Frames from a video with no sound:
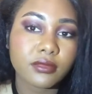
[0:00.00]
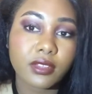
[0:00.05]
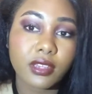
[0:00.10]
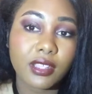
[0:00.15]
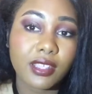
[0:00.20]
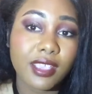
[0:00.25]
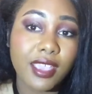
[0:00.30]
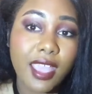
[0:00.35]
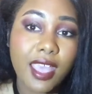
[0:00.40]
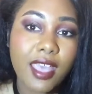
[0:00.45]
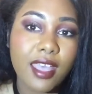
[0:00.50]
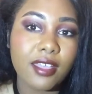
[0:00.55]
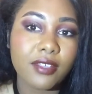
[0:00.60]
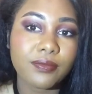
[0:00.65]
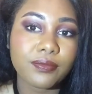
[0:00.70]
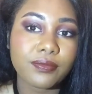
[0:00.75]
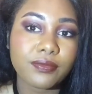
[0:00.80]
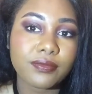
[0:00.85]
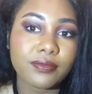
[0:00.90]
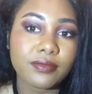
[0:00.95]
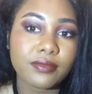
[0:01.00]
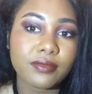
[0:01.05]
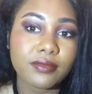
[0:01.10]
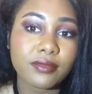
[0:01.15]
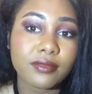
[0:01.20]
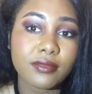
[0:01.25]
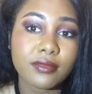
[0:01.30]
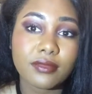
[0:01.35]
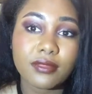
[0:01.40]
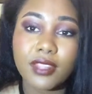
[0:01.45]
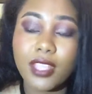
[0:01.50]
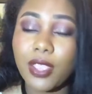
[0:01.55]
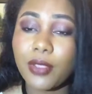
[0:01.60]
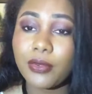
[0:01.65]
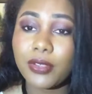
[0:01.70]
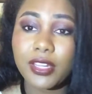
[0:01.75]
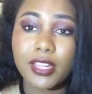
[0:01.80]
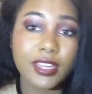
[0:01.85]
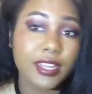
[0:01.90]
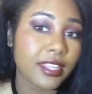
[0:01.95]
Yeah, I
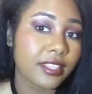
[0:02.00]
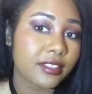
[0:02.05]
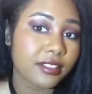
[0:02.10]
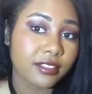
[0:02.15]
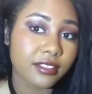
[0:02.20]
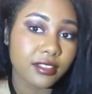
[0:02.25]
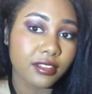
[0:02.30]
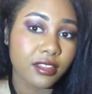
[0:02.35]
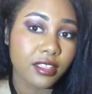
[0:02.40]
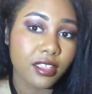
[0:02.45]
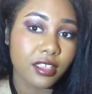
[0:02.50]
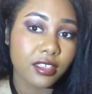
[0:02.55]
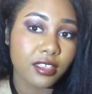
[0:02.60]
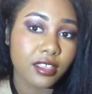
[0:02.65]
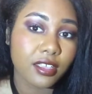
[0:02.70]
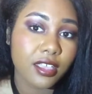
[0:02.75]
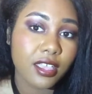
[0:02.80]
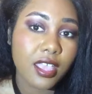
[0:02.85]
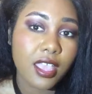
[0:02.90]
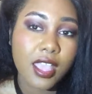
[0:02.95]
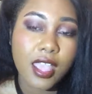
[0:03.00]
really like this look.